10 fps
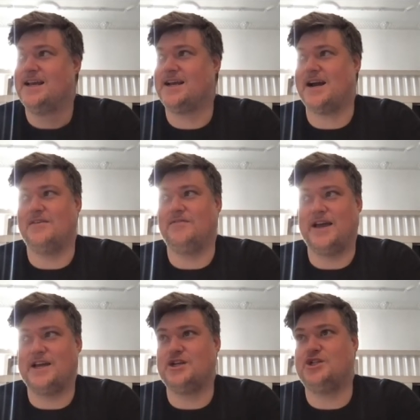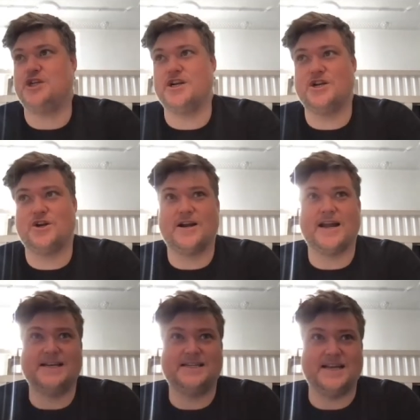kind of like gender and
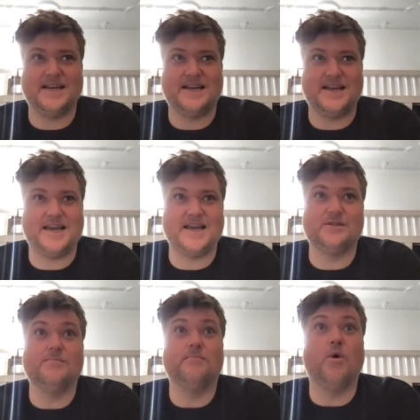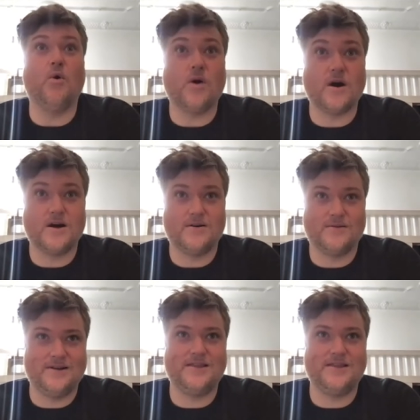identity is more